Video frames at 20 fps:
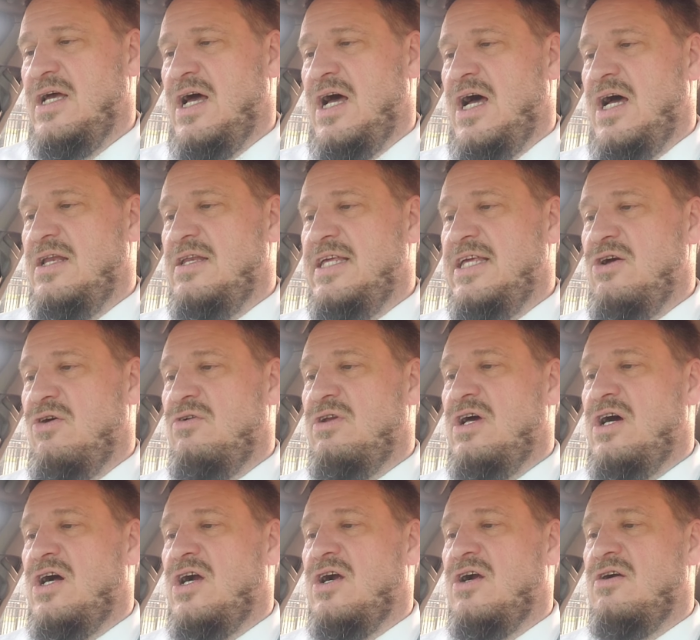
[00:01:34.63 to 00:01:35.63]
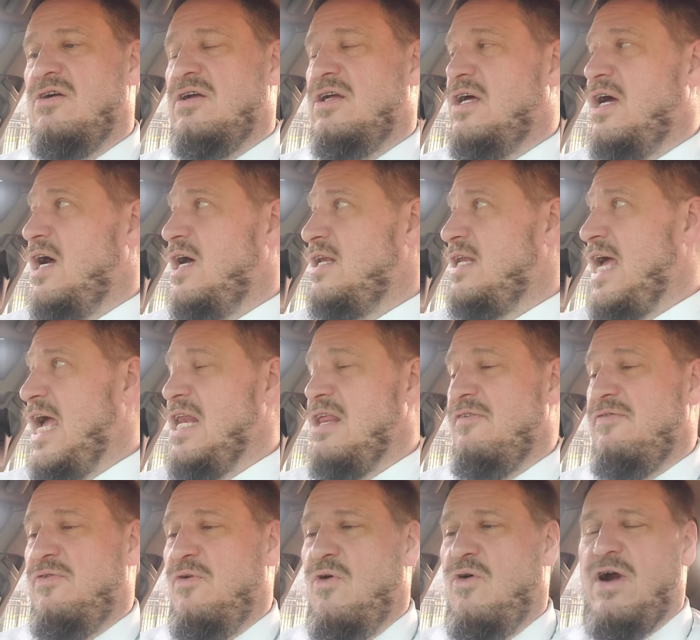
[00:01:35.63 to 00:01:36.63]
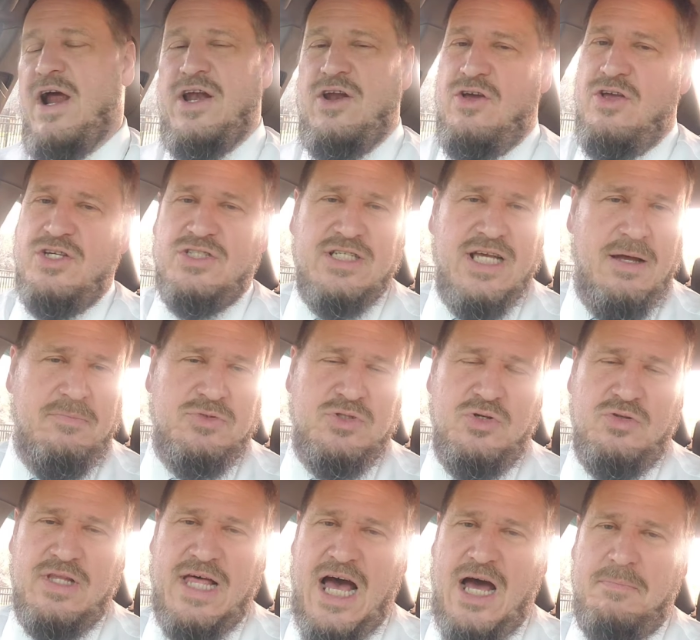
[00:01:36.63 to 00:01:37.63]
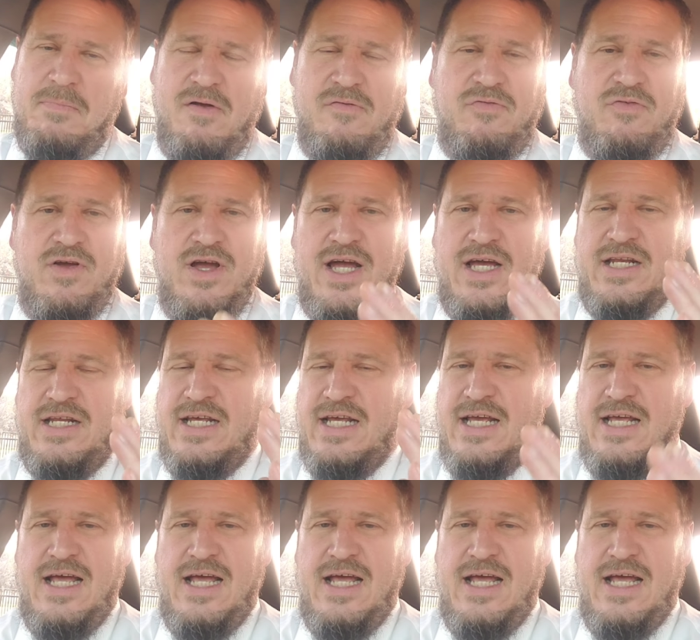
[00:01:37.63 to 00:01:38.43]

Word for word: Uh, NeoNair, uh, ninety-four, I know you say I'm too loud, my friend.